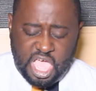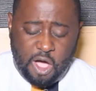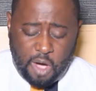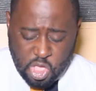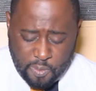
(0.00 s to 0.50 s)

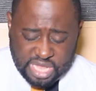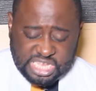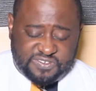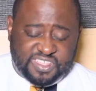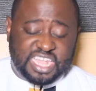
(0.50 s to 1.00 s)
Our
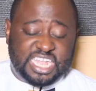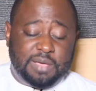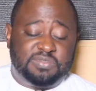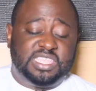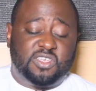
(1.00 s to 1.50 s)
humanity, Father,
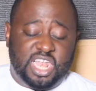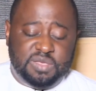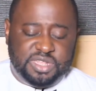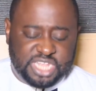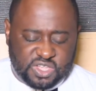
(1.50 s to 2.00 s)
times is our
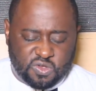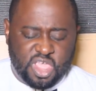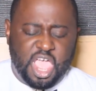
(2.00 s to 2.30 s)
limitation.